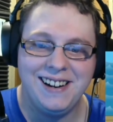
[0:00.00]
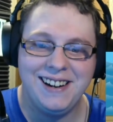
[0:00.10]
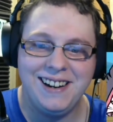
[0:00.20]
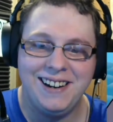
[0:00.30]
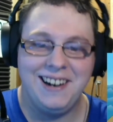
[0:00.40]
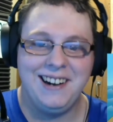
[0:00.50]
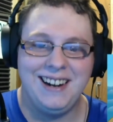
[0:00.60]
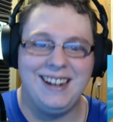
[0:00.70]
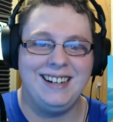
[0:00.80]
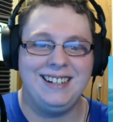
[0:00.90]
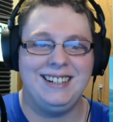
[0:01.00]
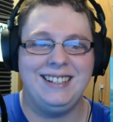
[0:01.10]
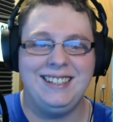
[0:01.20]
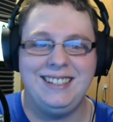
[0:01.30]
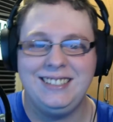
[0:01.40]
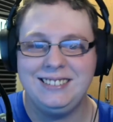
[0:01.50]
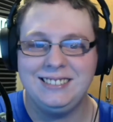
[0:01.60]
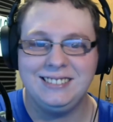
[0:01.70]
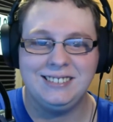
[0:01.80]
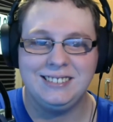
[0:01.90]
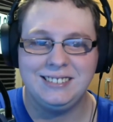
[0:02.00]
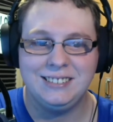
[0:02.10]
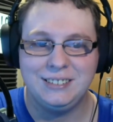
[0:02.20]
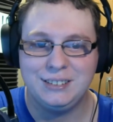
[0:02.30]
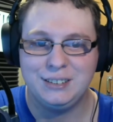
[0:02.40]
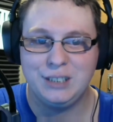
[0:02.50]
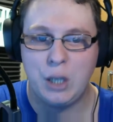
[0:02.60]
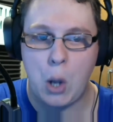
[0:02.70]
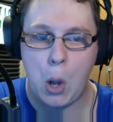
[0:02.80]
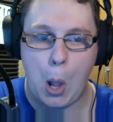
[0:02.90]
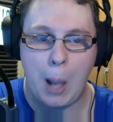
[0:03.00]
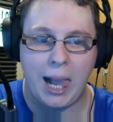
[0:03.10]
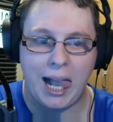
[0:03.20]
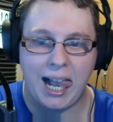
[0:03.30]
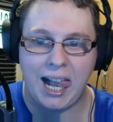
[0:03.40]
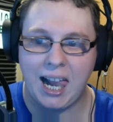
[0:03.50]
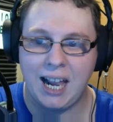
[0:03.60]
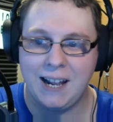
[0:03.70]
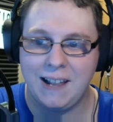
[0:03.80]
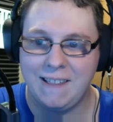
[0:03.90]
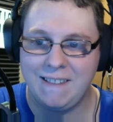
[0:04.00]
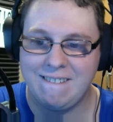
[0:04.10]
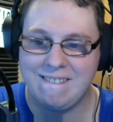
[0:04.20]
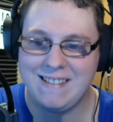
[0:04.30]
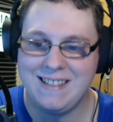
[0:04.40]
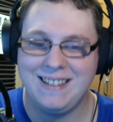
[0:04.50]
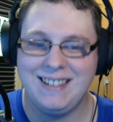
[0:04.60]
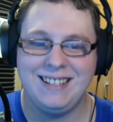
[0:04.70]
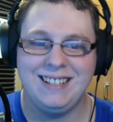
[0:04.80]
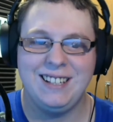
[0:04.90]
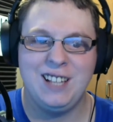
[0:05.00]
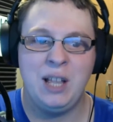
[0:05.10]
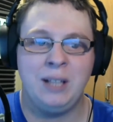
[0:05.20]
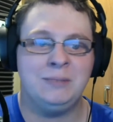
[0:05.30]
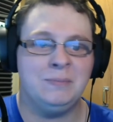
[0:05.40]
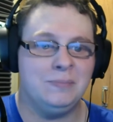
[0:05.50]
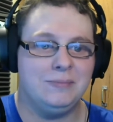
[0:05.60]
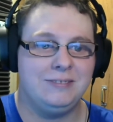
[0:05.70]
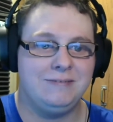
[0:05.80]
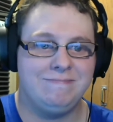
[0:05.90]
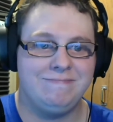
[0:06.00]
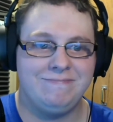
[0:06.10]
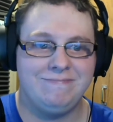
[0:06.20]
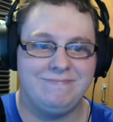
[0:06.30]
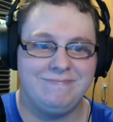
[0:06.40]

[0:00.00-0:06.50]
I have a feeling sharks will be back like any second now. I just have the sixth sense that he might be around.